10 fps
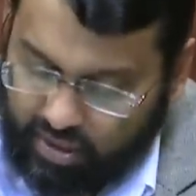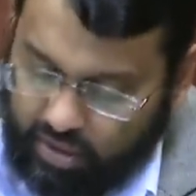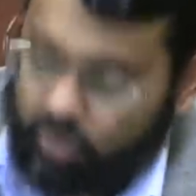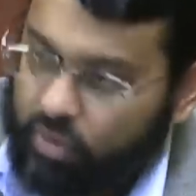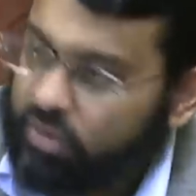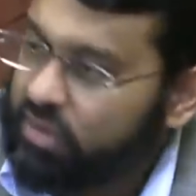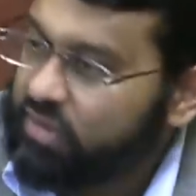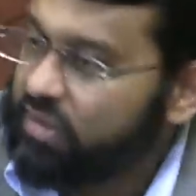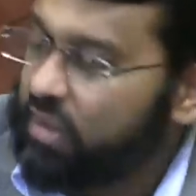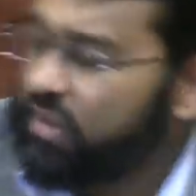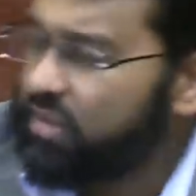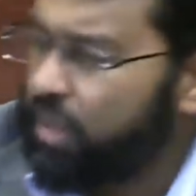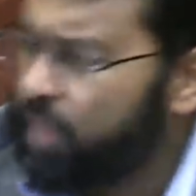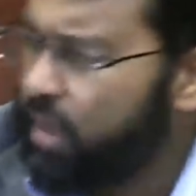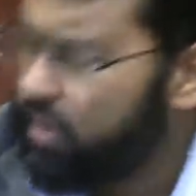You know, this uh,
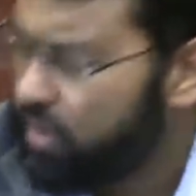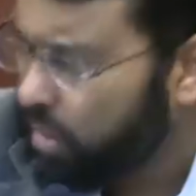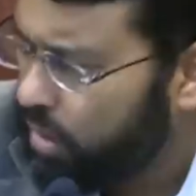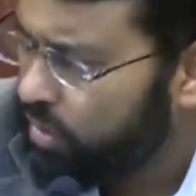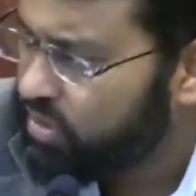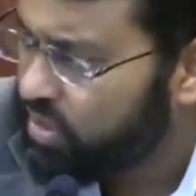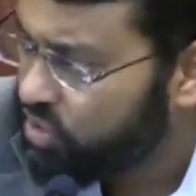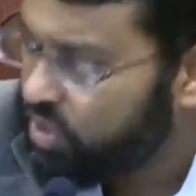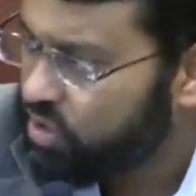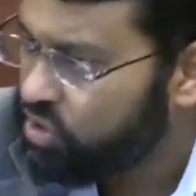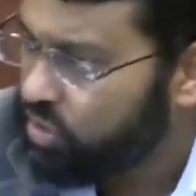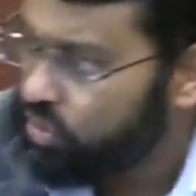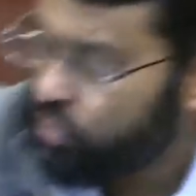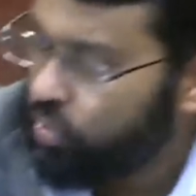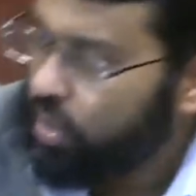Salman radiallahu anh's suggestion
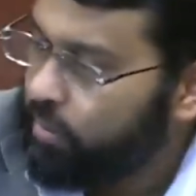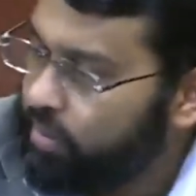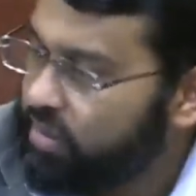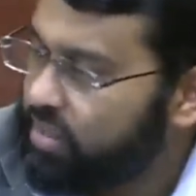to build a